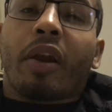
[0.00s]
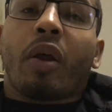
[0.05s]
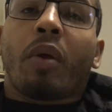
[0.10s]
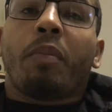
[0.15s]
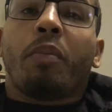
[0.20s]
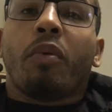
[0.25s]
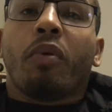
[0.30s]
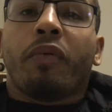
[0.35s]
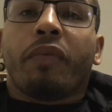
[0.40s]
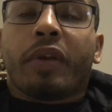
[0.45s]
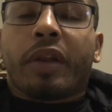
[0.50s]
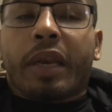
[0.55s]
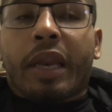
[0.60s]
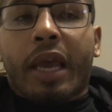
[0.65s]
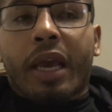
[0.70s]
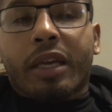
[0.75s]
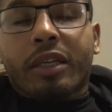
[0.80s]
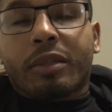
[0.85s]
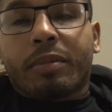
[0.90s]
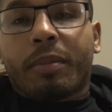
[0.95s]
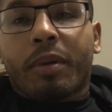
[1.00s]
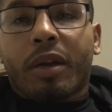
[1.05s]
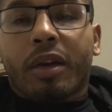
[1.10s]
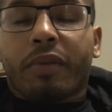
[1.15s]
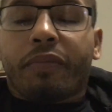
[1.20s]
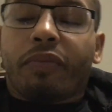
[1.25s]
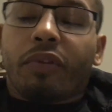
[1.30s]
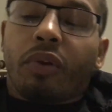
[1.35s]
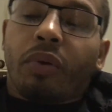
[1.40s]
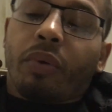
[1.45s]
on moving next month
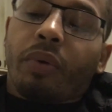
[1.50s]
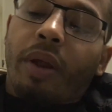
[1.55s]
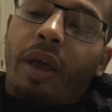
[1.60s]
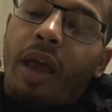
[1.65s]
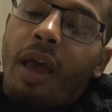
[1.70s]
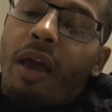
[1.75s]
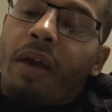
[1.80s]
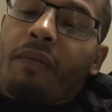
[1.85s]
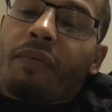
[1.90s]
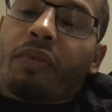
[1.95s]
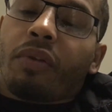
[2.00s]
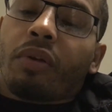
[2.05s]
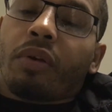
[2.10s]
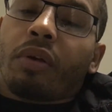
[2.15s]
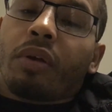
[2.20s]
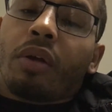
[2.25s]
if you don't have